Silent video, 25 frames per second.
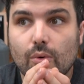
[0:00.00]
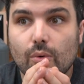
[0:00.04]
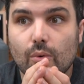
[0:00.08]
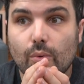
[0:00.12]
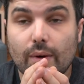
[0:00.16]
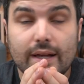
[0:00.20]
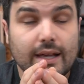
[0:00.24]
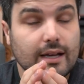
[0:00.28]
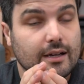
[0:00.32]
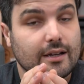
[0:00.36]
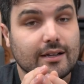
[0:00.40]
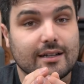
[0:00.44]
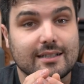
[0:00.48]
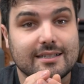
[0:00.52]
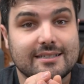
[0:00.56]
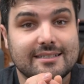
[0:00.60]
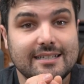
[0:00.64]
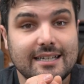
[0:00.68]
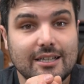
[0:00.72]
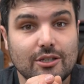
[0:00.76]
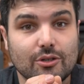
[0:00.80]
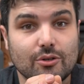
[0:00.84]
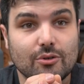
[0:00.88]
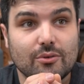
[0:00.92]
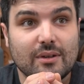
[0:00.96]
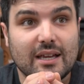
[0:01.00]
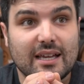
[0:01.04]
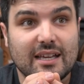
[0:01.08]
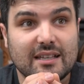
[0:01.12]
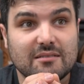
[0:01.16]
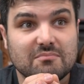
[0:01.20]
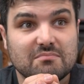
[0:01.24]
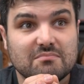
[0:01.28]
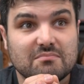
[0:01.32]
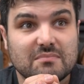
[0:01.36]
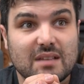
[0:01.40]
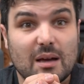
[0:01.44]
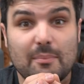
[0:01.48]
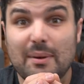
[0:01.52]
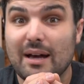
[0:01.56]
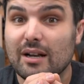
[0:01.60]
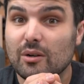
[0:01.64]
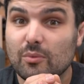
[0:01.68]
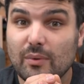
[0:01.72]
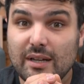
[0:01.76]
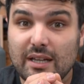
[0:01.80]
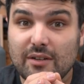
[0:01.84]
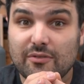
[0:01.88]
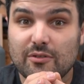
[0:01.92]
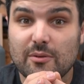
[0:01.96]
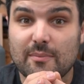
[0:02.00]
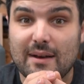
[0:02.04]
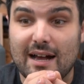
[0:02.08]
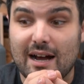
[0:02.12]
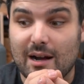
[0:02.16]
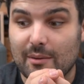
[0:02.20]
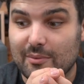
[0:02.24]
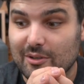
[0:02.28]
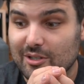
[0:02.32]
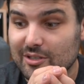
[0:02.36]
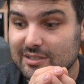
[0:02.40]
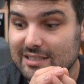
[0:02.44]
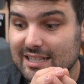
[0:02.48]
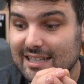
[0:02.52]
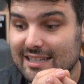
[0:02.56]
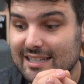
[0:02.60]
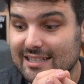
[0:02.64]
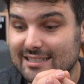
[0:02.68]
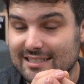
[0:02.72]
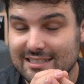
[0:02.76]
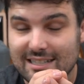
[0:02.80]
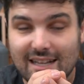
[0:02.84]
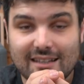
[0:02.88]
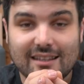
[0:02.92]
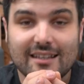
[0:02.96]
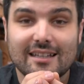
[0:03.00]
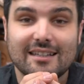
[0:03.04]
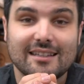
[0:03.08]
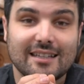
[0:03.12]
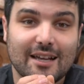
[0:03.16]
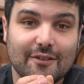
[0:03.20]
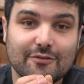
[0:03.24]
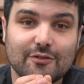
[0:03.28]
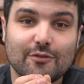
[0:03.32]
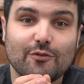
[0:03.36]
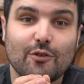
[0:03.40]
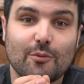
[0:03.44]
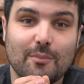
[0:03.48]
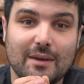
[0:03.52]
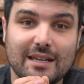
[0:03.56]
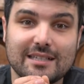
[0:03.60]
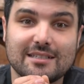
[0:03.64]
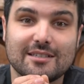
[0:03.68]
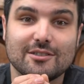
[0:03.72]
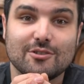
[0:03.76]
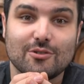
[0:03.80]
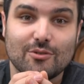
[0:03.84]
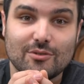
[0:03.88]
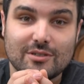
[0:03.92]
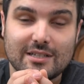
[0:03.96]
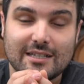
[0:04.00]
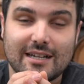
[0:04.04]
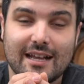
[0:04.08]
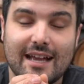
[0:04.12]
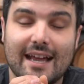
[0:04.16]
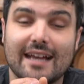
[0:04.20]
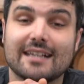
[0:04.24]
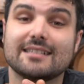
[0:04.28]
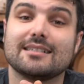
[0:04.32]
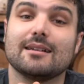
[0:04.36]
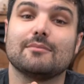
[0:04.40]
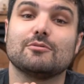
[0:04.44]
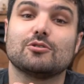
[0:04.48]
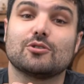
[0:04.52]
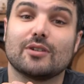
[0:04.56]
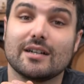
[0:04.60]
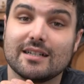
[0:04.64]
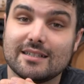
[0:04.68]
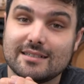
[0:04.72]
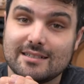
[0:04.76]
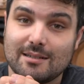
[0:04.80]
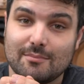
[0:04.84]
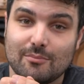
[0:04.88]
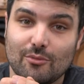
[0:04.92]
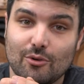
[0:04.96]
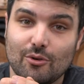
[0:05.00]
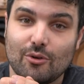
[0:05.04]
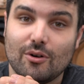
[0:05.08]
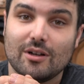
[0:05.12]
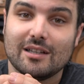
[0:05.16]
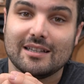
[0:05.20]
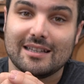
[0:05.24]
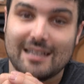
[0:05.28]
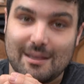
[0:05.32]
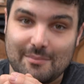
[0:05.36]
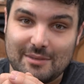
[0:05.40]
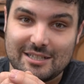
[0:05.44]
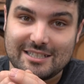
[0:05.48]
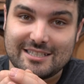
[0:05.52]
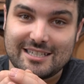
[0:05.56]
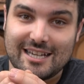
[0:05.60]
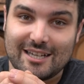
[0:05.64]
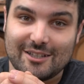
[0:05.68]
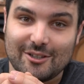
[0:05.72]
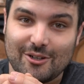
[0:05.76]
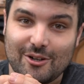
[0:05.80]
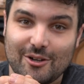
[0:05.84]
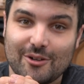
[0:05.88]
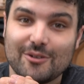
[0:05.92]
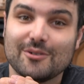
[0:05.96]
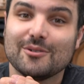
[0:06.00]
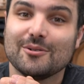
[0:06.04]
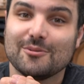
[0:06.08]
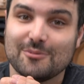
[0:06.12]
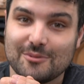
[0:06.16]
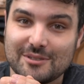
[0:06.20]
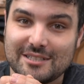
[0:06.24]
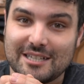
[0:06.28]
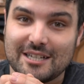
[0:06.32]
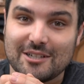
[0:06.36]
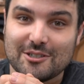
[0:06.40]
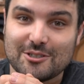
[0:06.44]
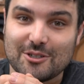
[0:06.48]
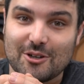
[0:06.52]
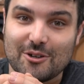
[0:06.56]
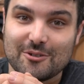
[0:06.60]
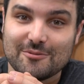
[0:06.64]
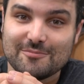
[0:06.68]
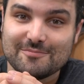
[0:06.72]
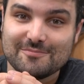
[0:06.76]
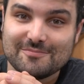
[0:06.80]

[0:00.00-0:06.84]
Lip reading: we are gonna see you in about a week from now because there's nothing left for me to do today except drink some more limoncello. We'll see you soon.